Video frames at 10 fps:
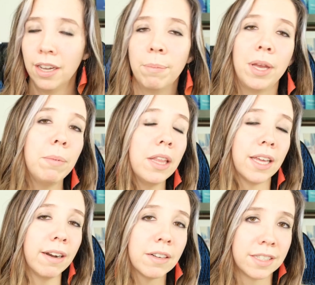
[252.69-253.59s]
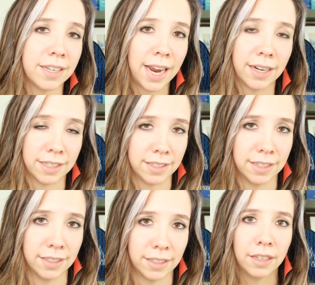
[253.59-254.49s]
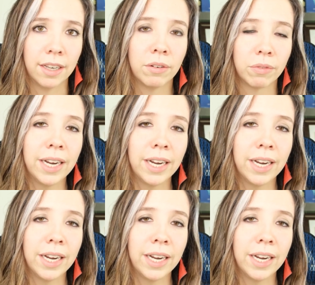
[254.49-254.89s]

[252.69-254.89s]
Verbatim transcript: Maybe they're stagnated. And